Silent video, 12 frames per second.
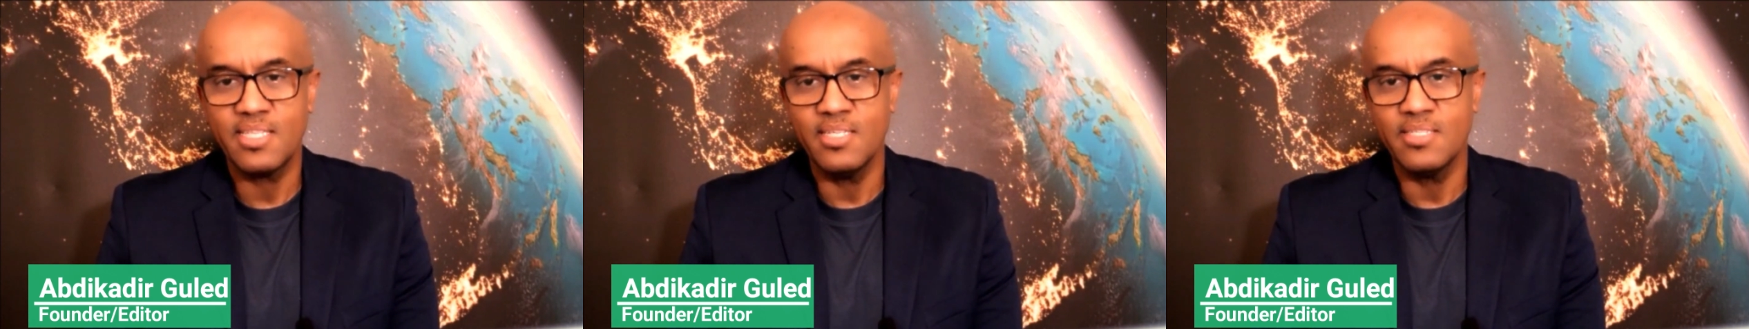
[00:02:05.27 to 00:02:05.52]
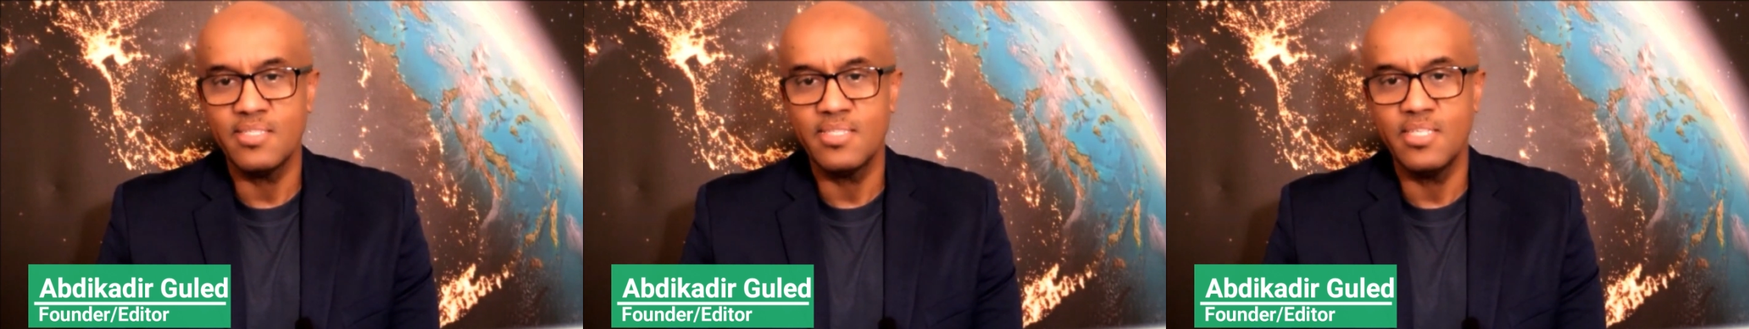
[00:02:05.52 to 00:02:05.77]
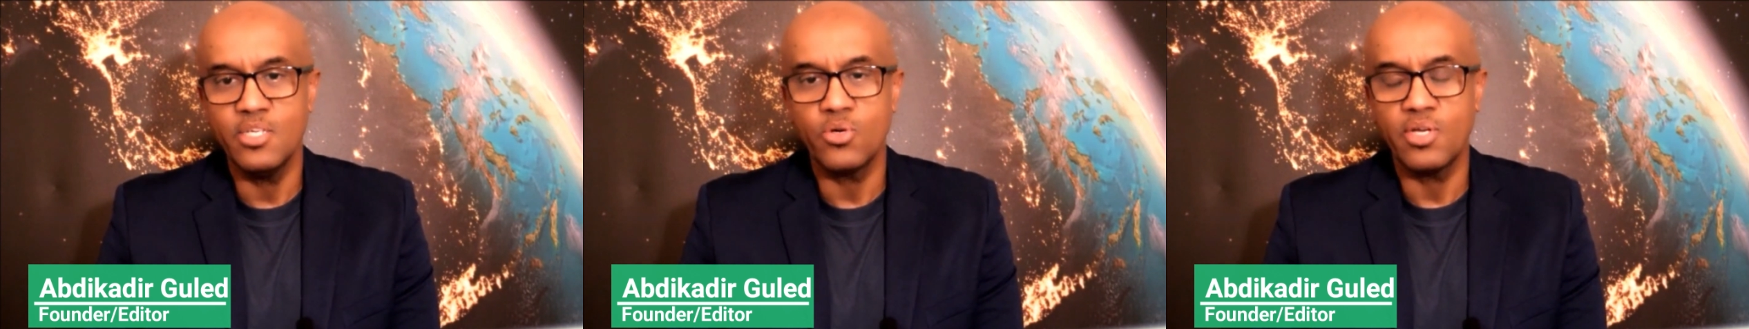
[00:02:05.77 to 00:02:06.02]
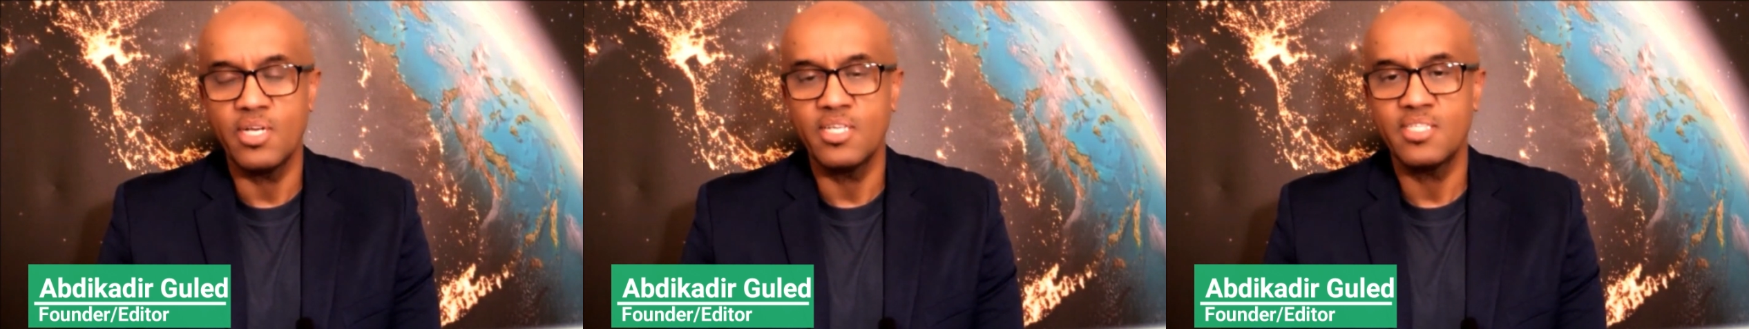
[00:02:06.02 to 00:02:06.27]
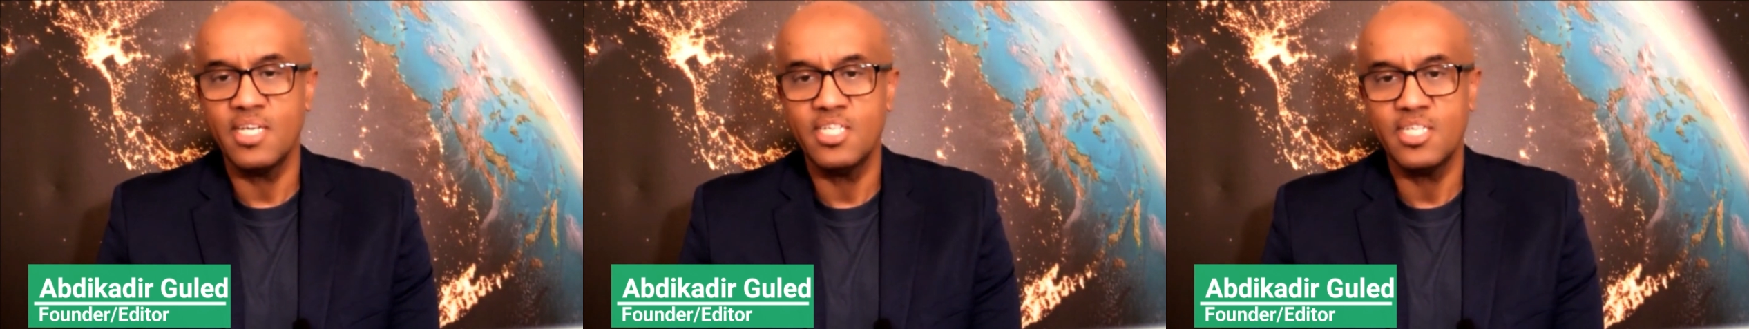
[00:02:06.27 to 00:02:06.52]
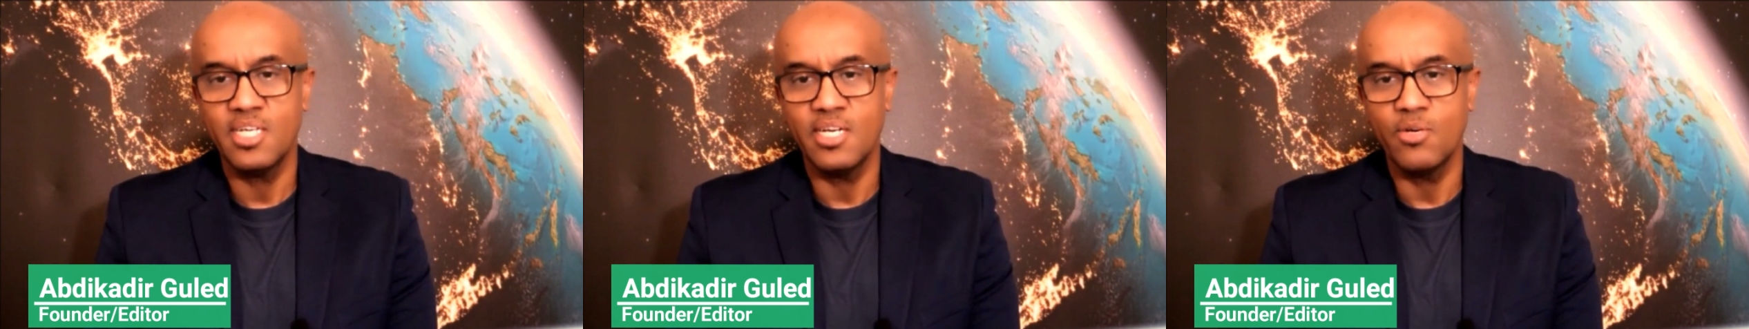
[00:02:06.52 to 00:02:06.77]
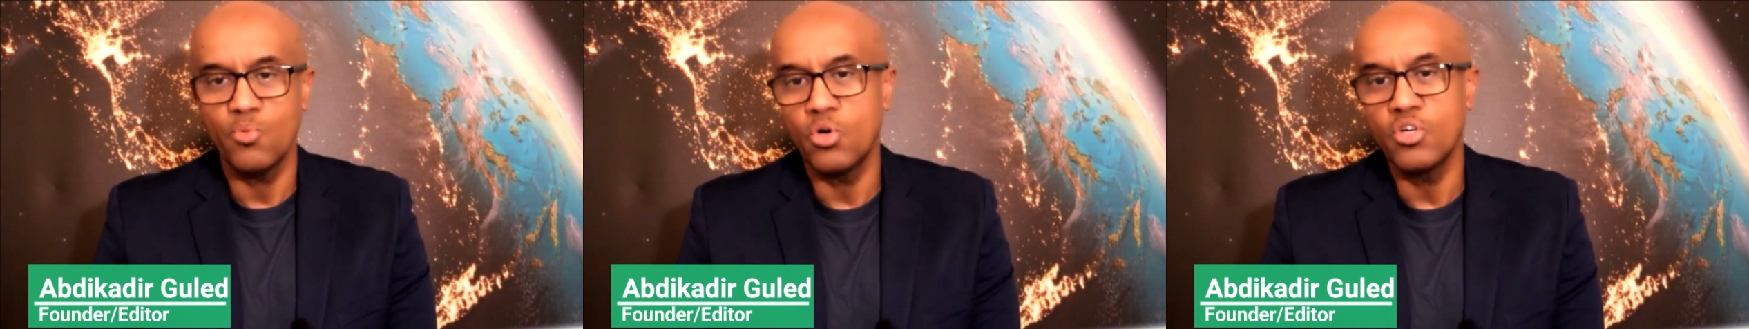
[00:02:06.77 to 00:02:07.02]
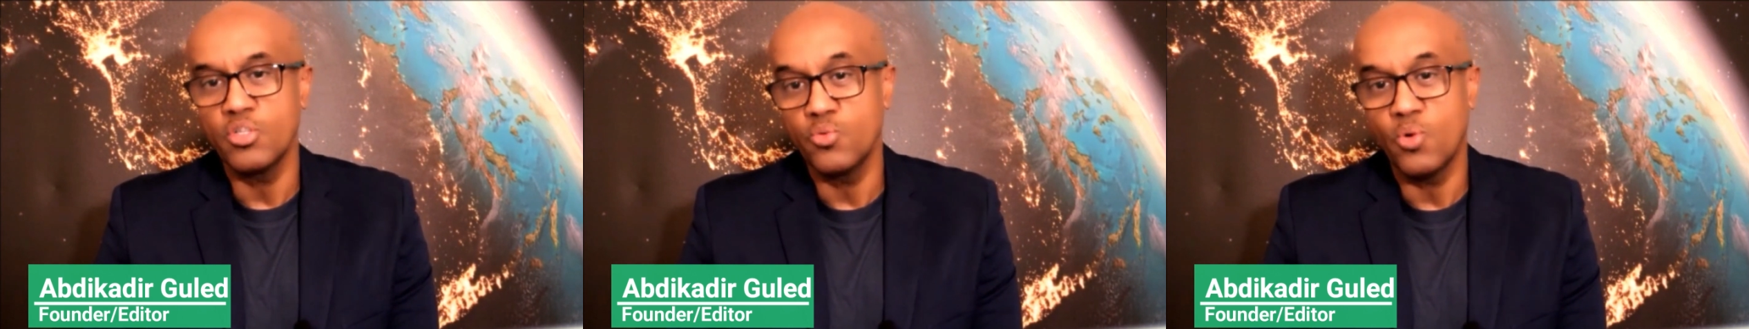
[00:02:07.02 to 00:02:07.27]
is the organization
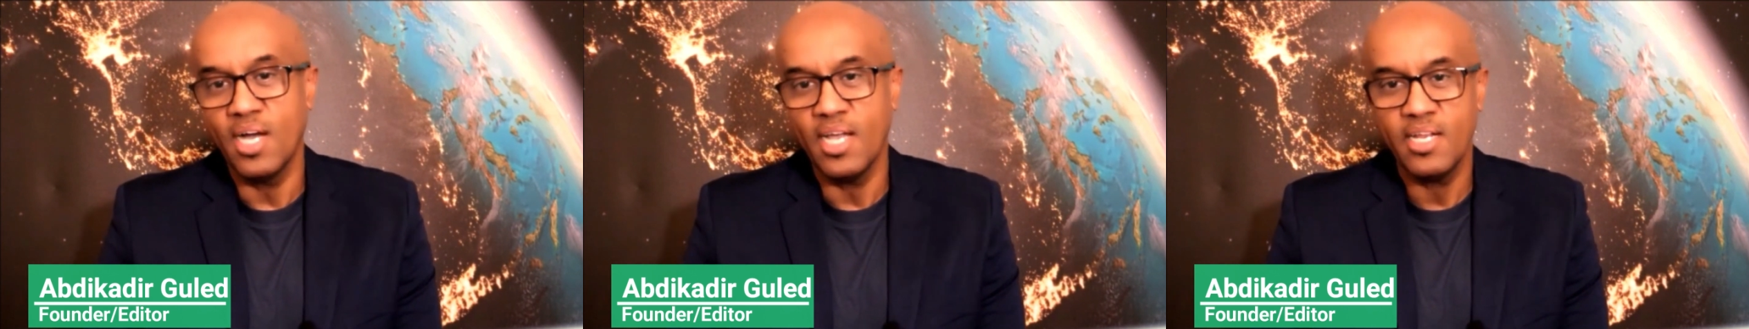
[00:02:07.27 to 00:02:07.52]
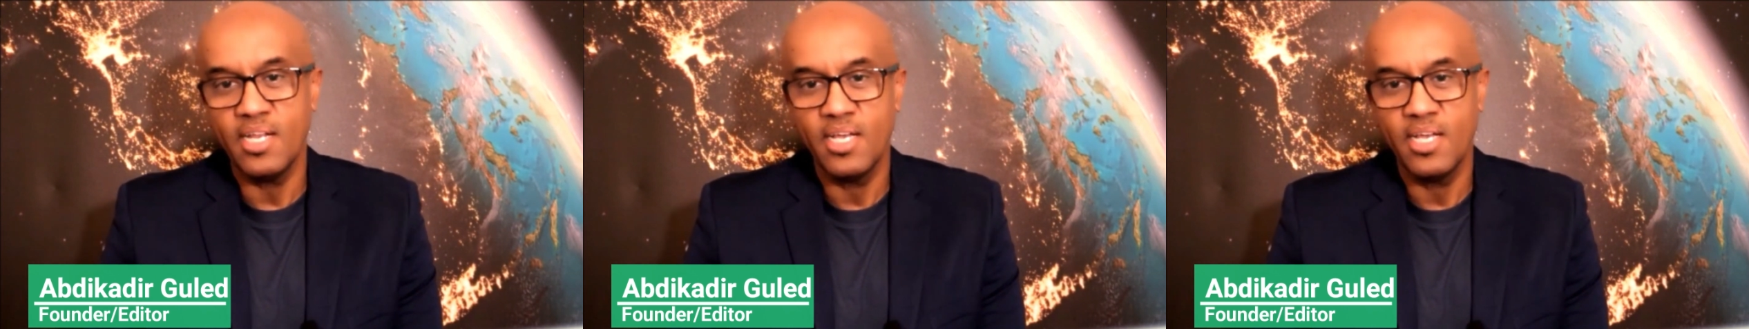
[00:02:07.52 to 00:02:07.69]
worldwide?